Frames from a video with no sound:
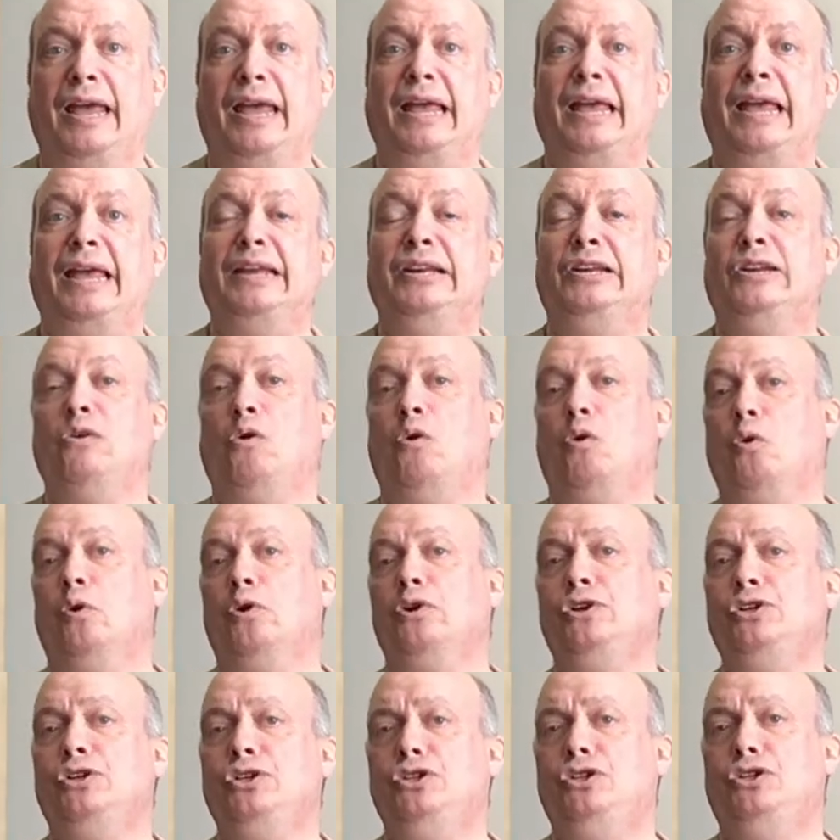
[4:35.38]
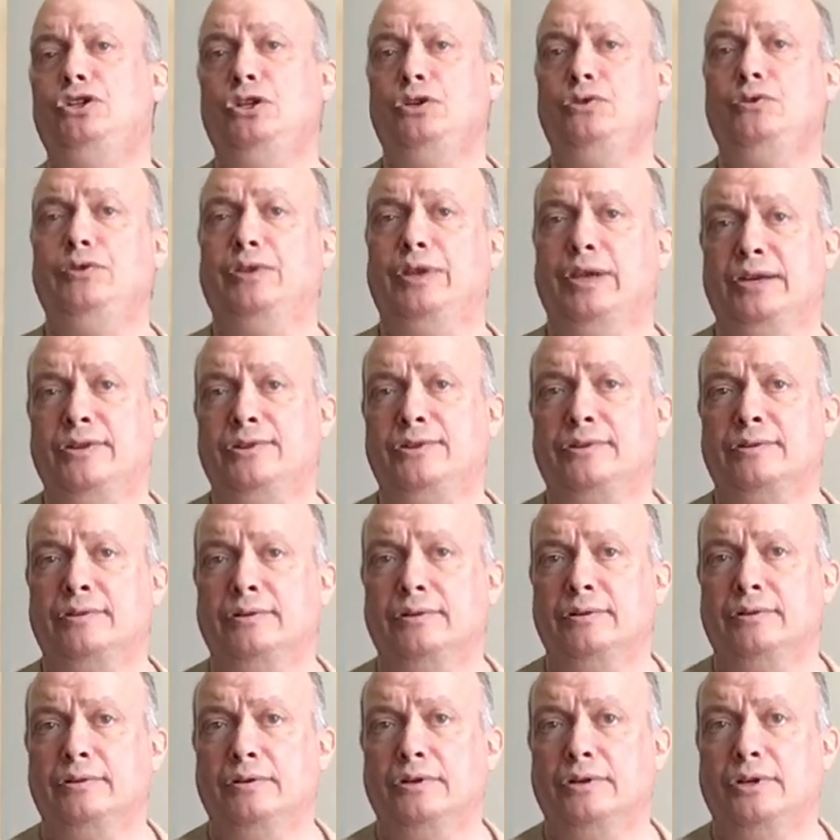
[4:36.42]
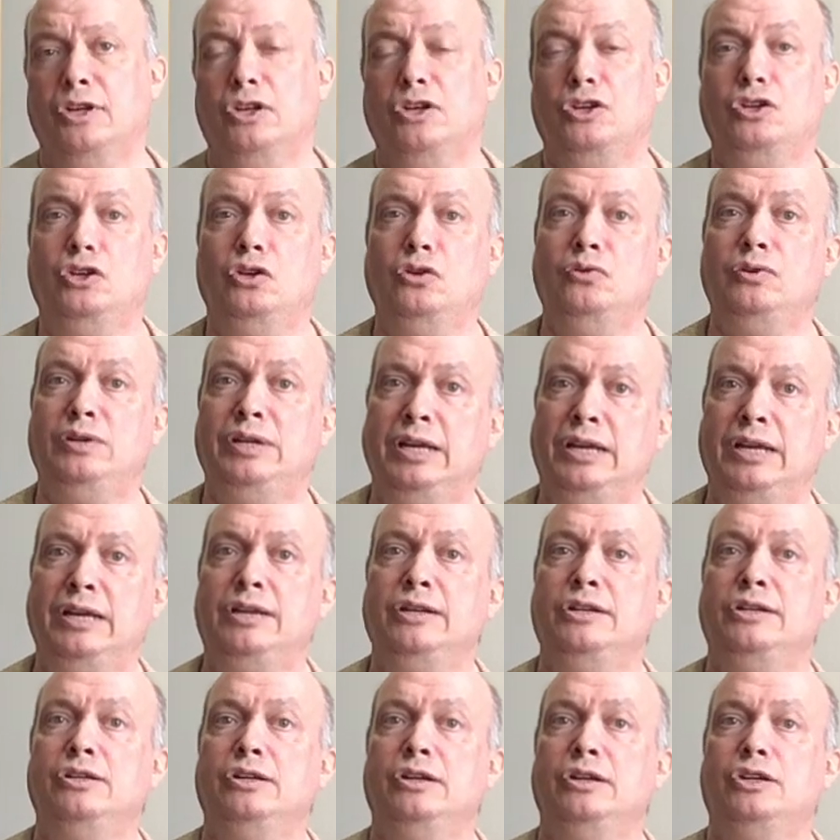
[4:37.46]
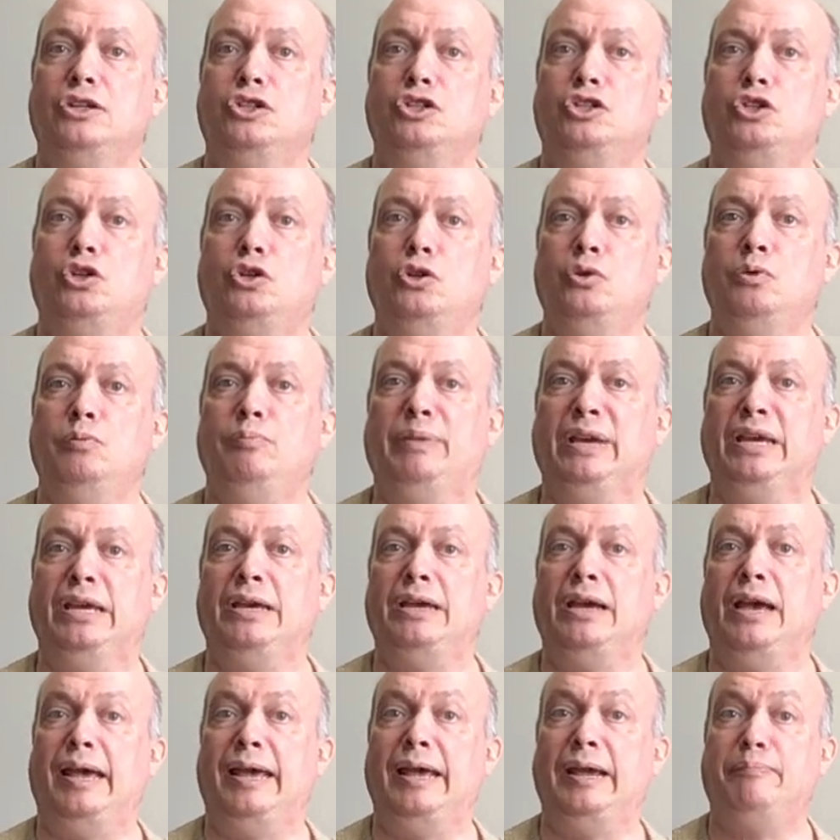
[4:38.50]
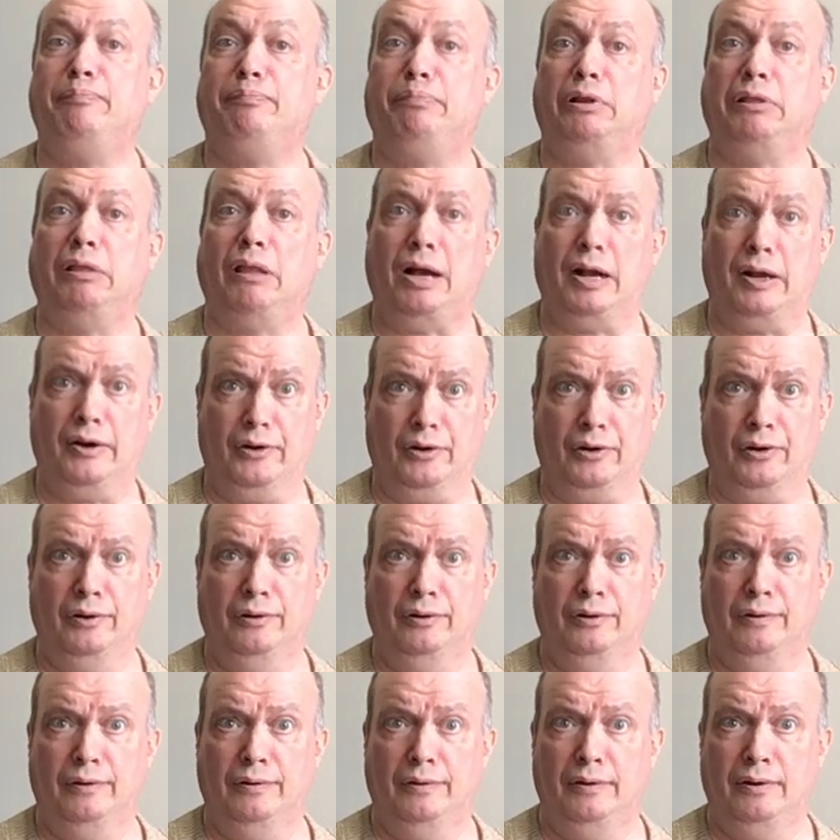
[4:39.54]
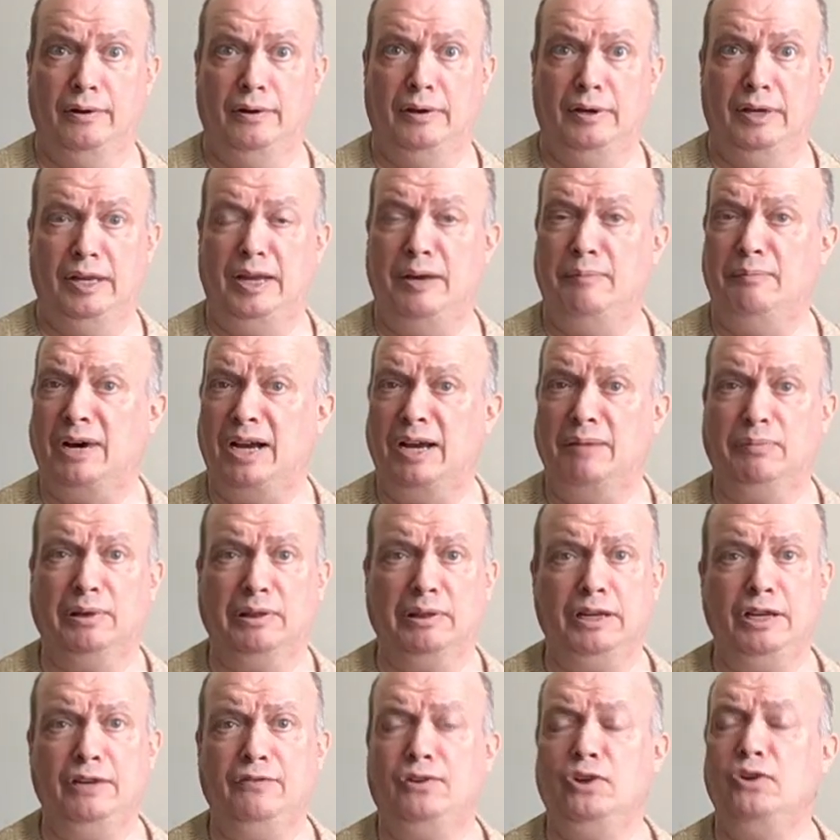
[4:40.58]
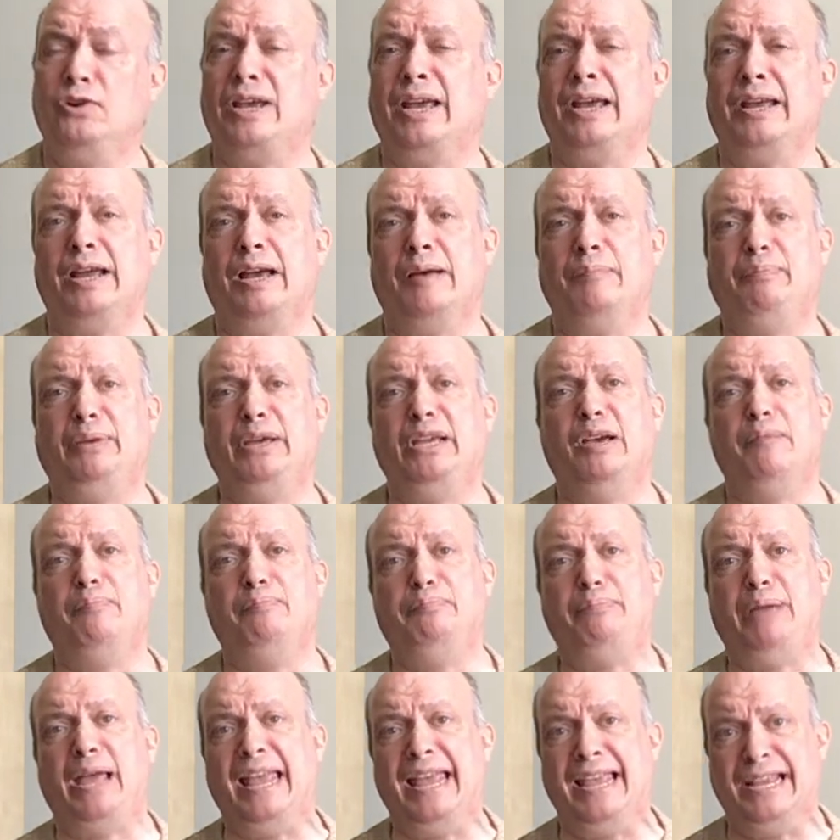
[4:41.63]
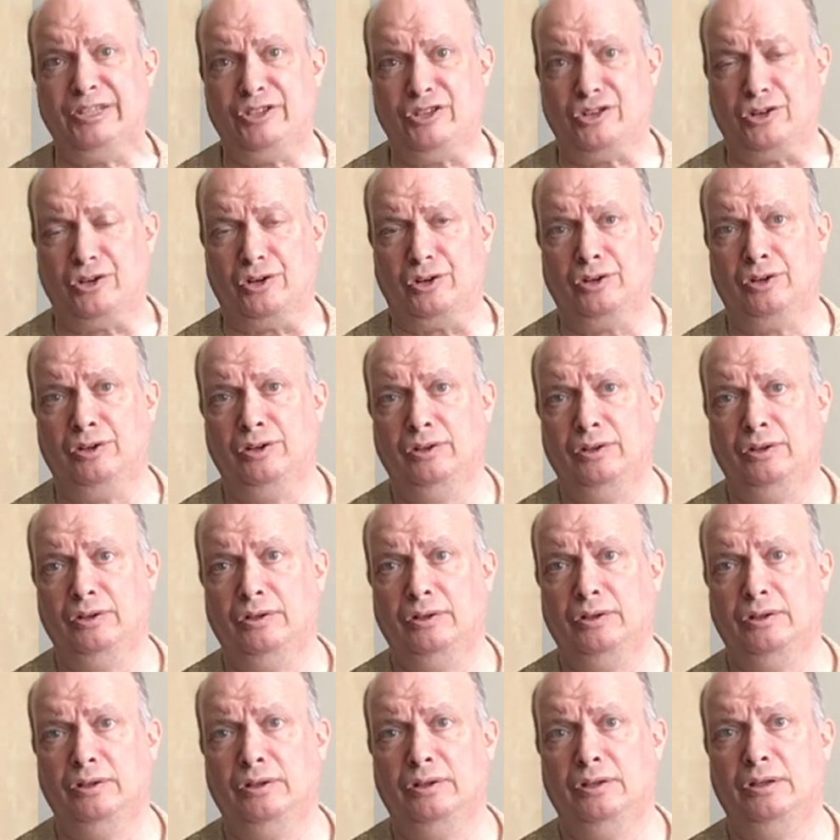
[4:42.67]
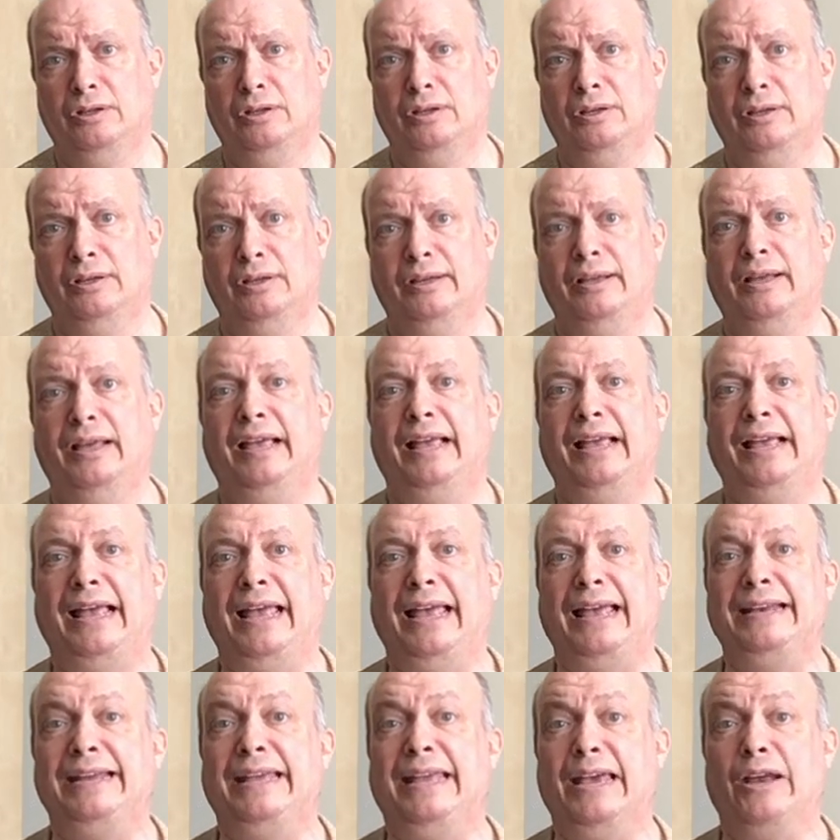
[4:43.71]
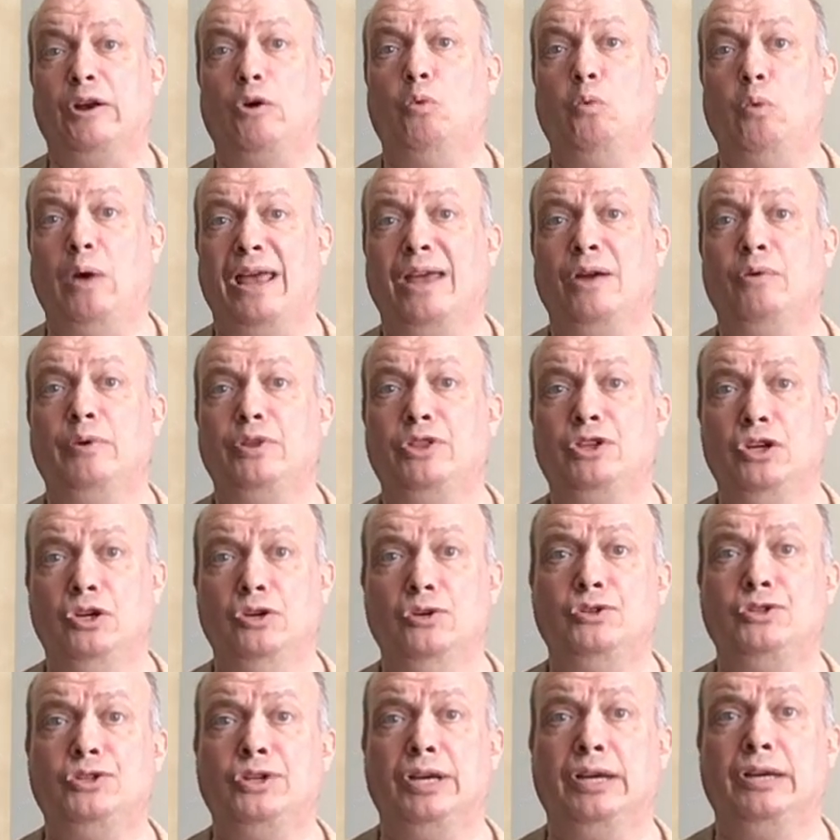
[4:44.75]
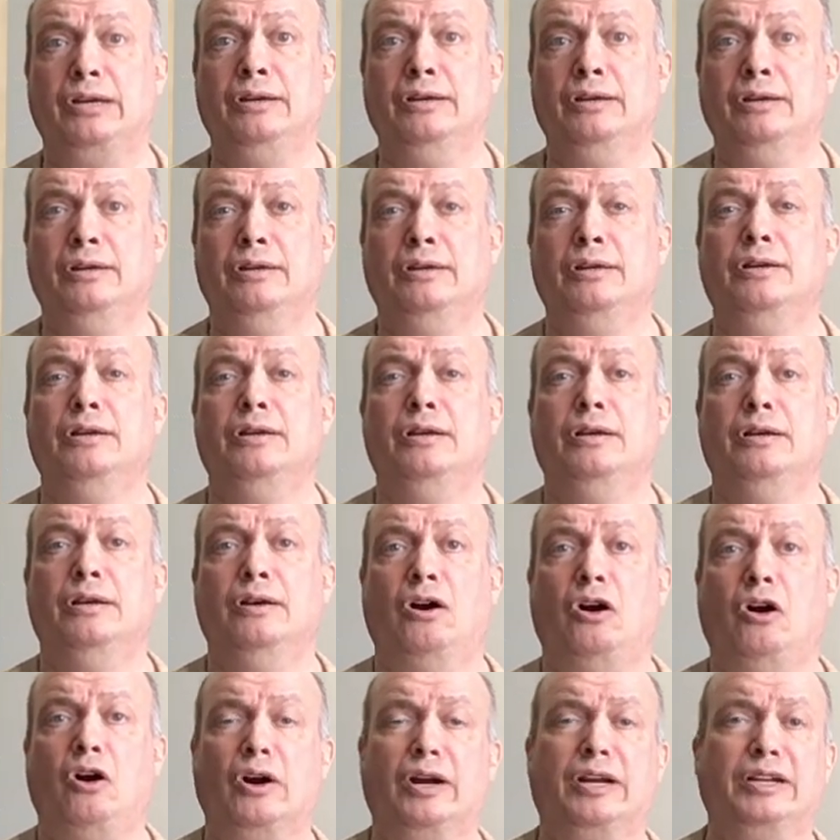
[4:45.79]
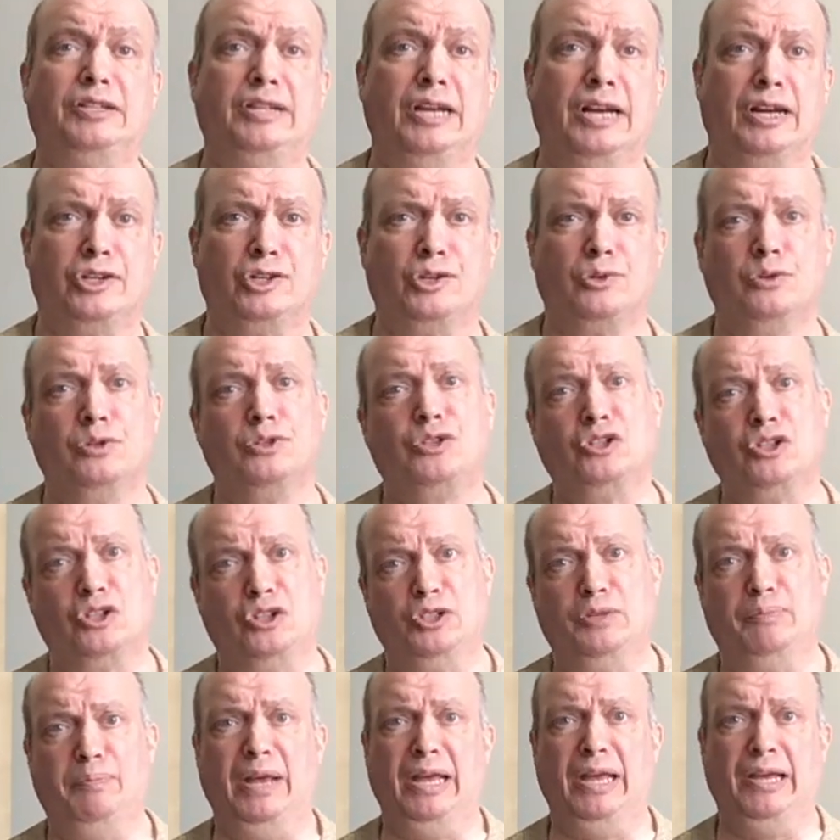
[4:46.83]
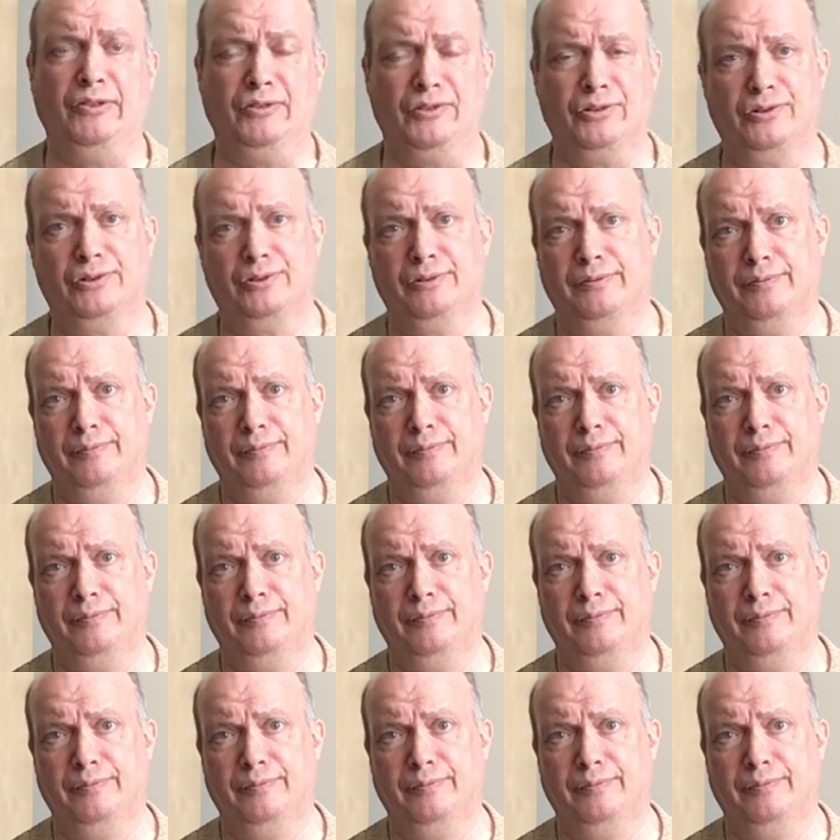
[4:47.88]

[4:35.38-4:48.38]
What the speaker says: And in order to do this, you need to be a plotter. In my belief, you cannot be a pantser and get away with using architectural suspense.